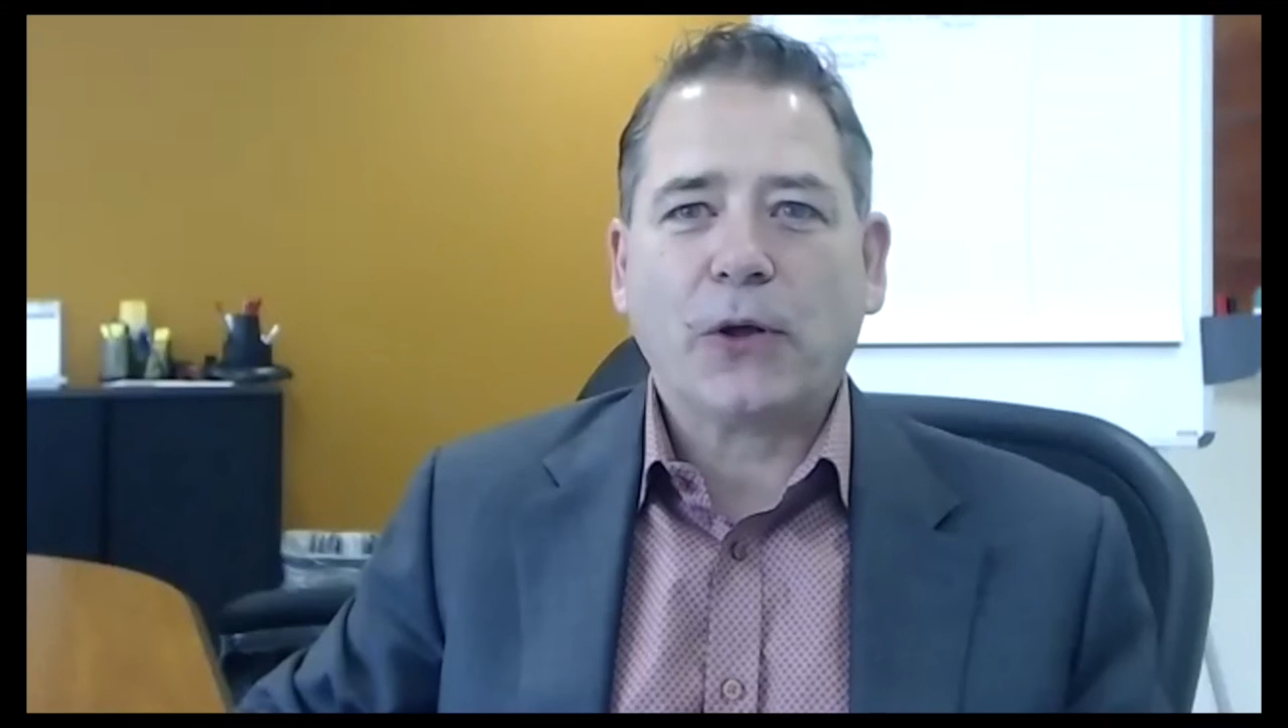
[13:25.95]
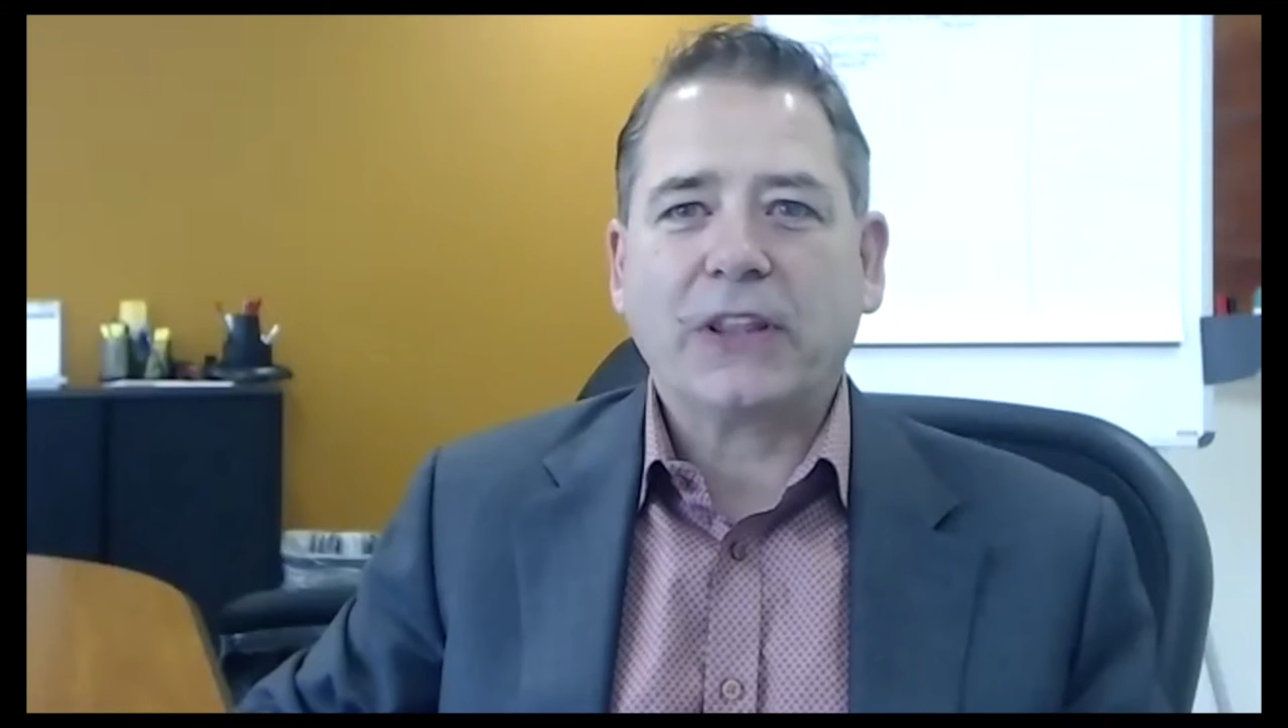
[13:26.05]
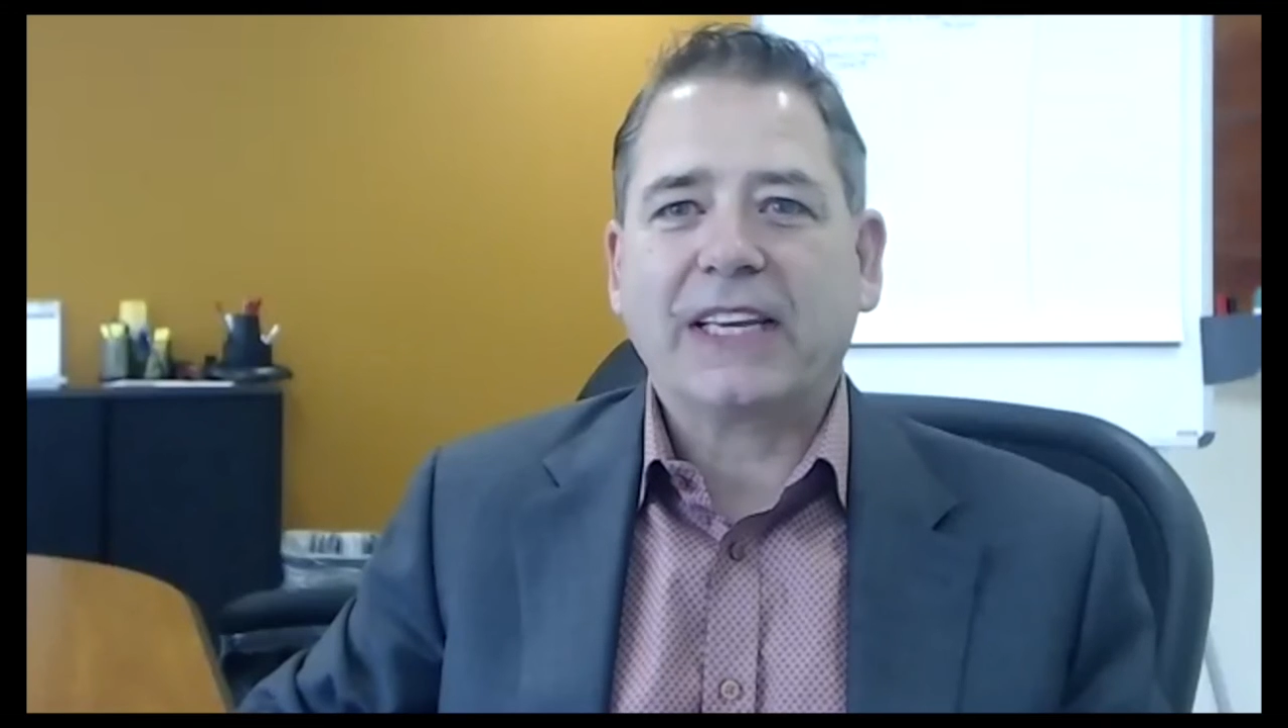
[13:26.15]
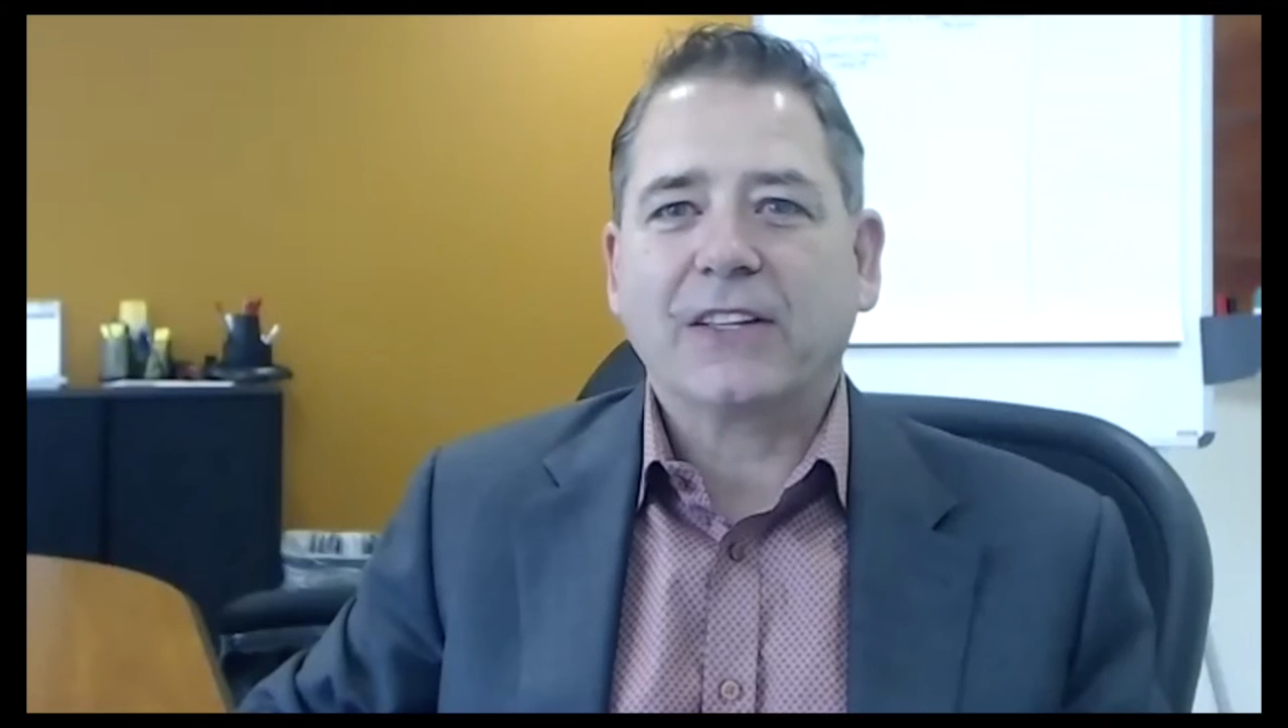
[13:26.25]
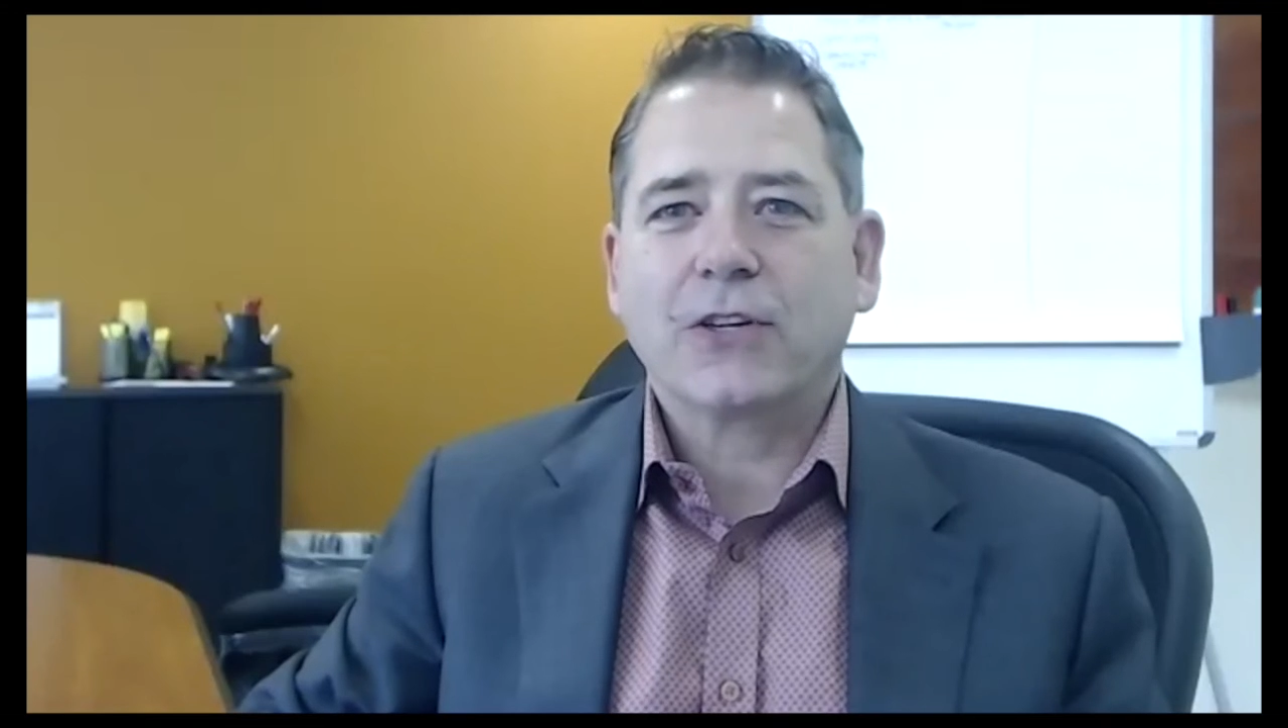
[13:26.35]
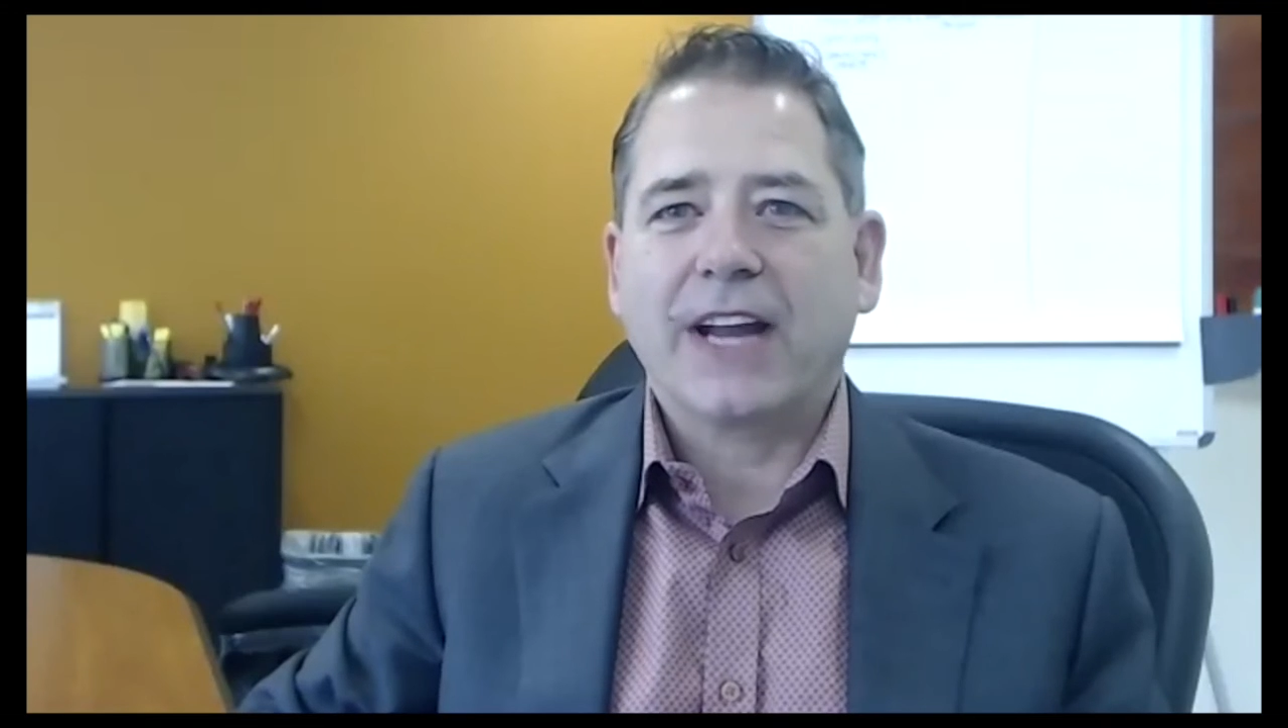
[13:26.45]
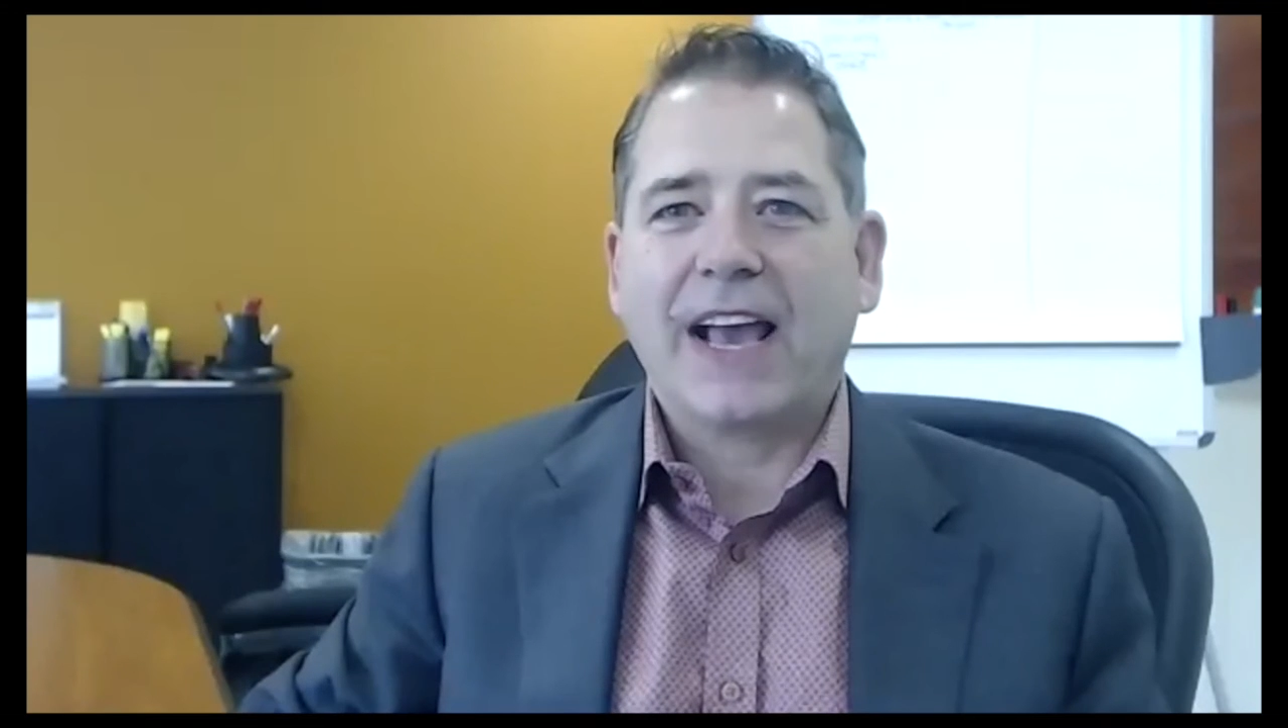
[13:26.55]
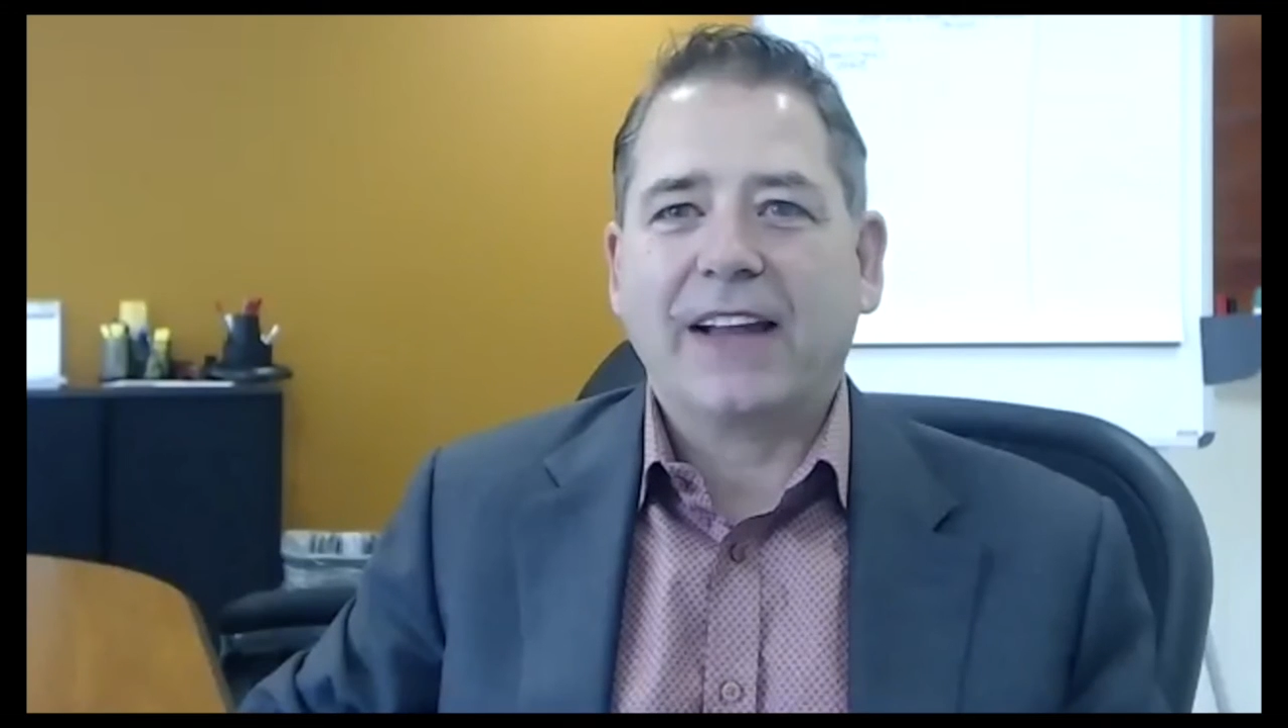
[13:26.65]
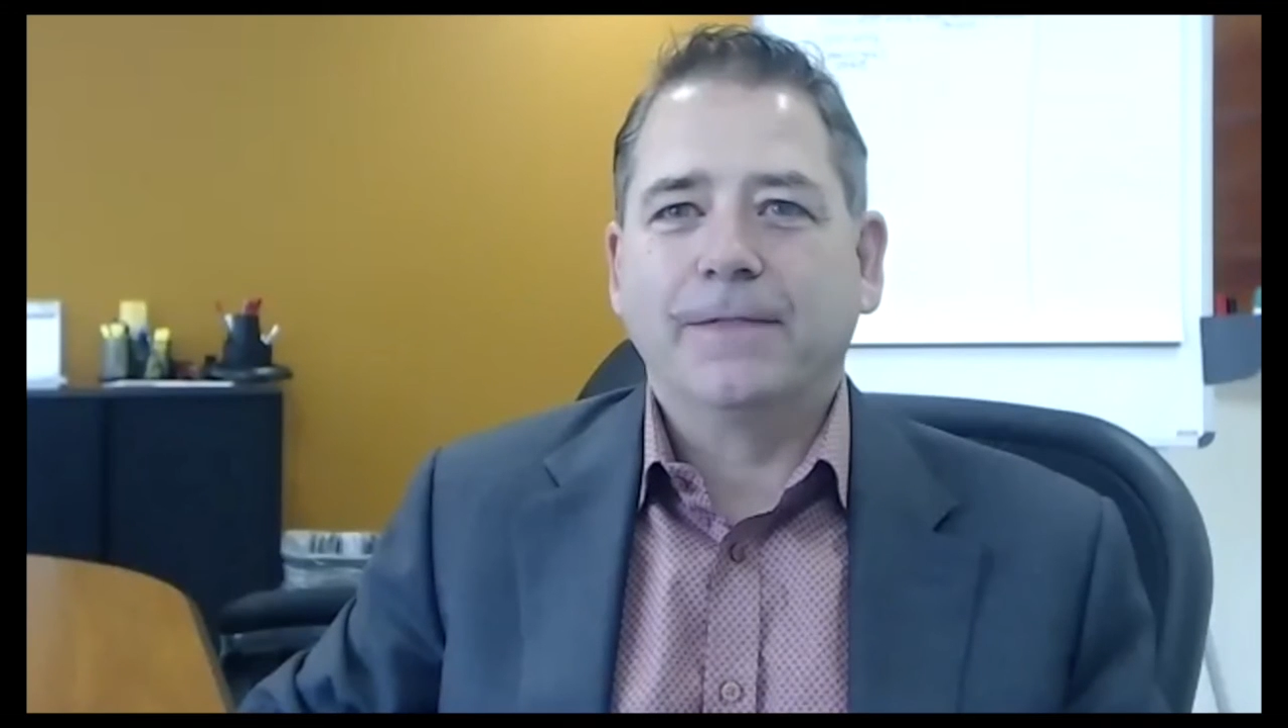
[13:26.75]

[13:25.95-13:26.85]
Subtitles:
on the internet.